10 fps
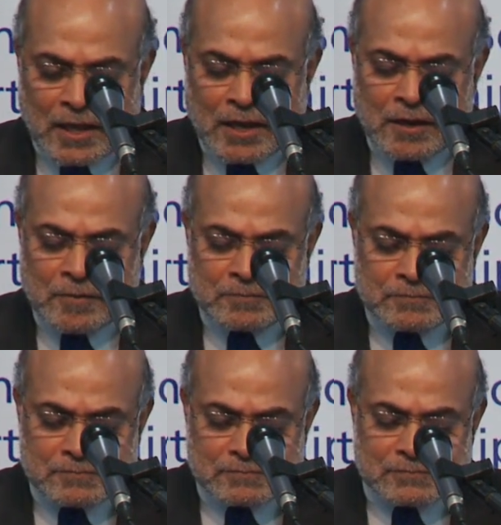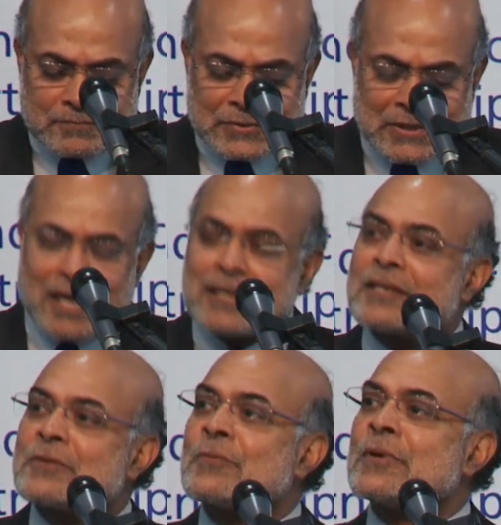Um,
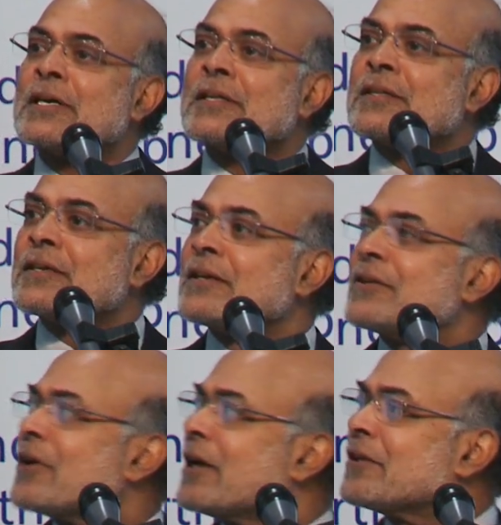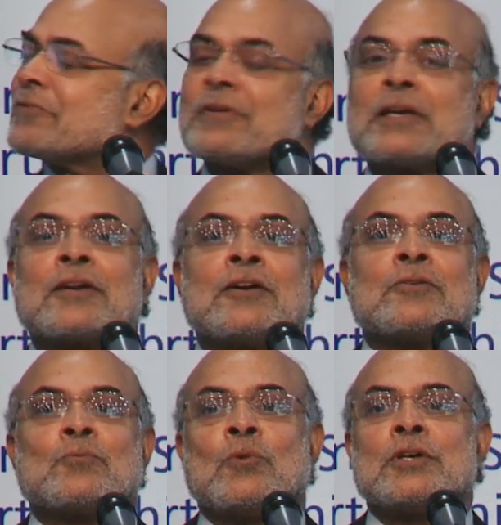starting with trying to figure
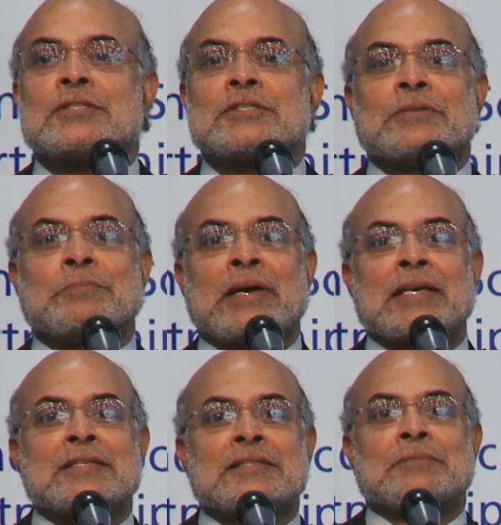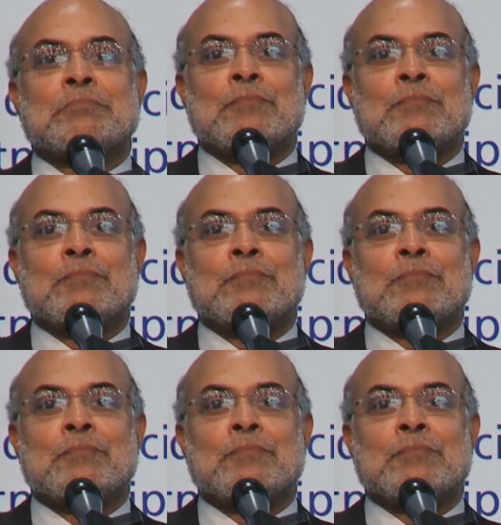out what's the best